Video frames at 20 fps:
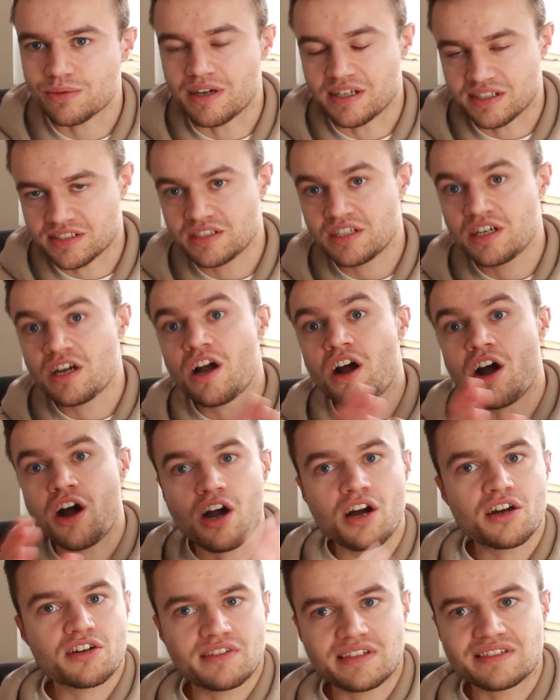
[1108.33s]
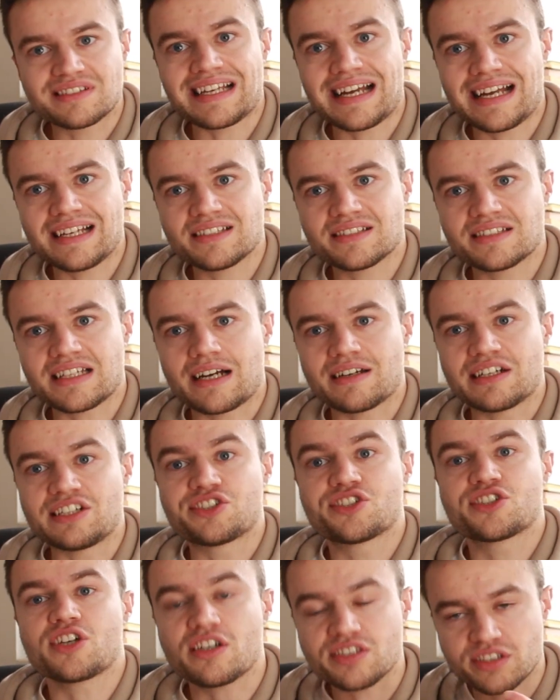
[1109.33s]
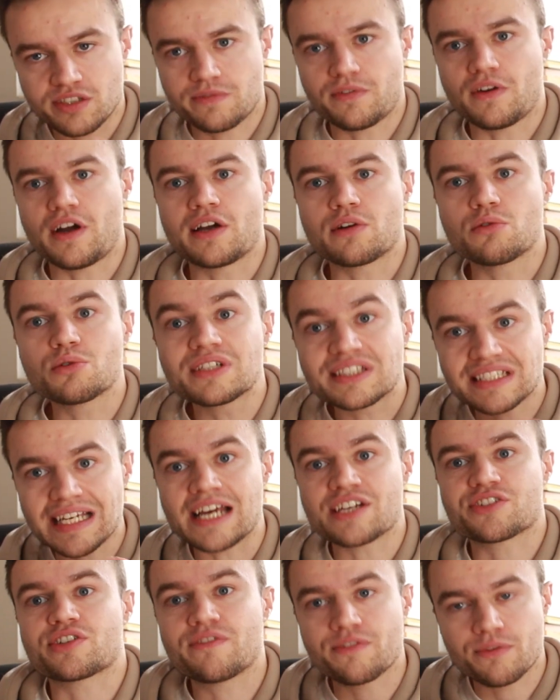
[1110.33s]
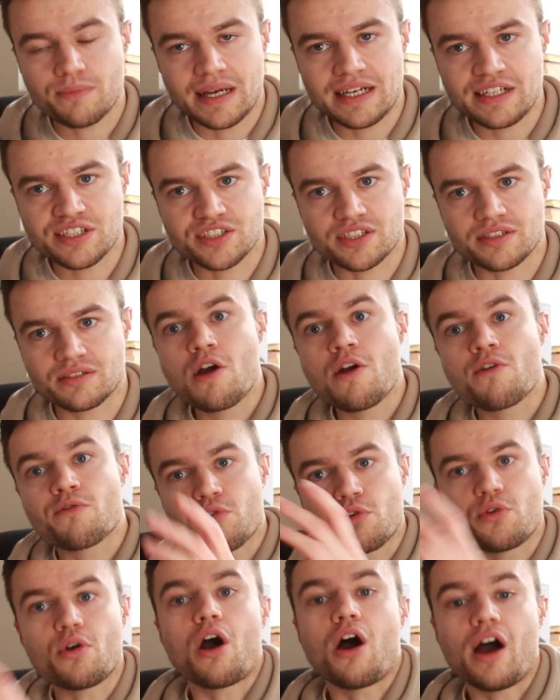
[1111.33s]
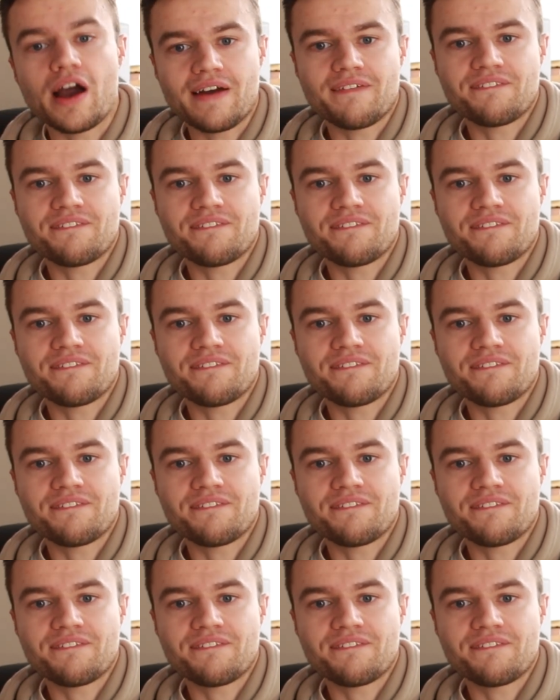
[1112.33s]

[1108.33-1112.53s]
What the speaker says: whereas Hargreaves Lansdown is justifying all this extra information through higher